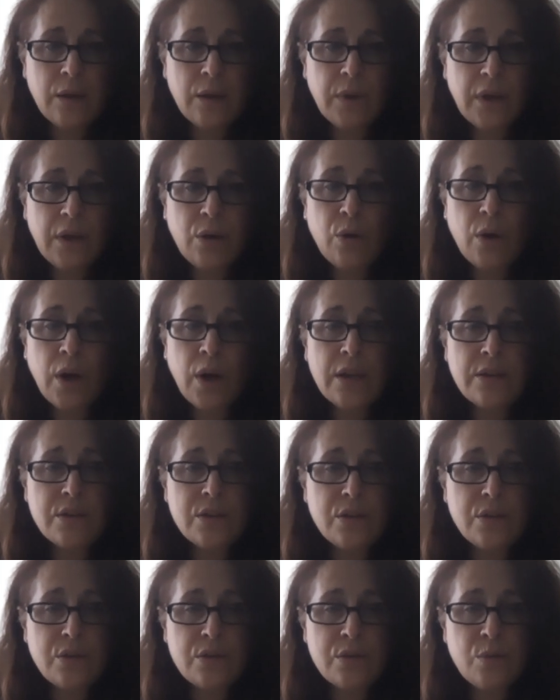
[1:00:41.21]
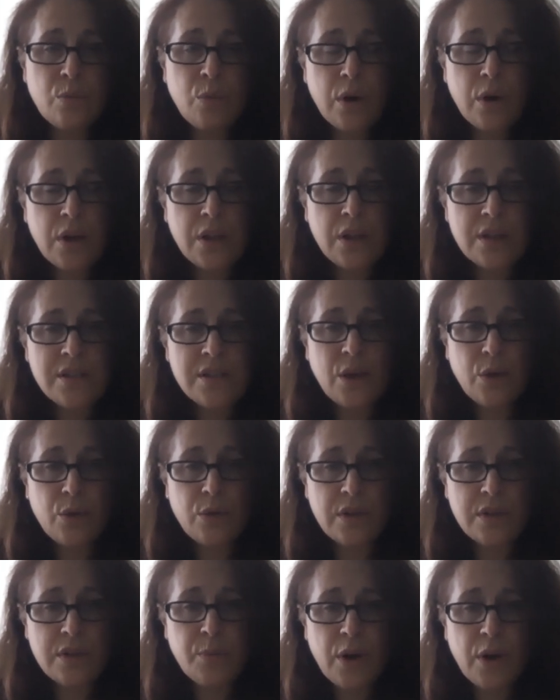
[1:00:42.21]
a big grant to do some work in the
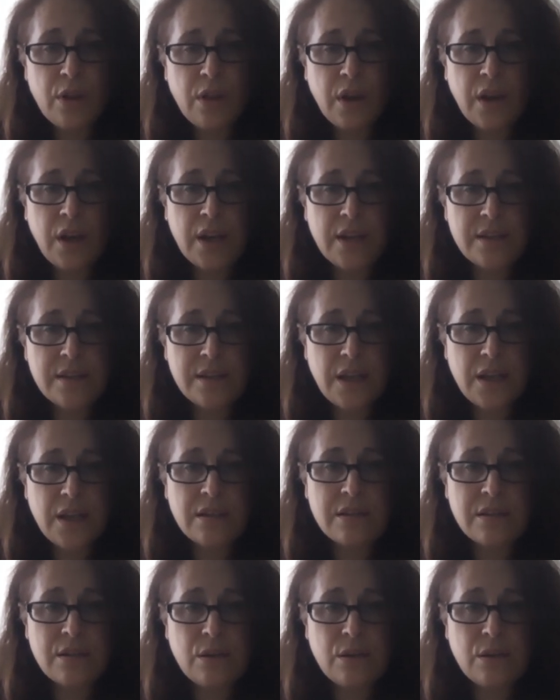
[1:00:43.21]
southeast part of the United States.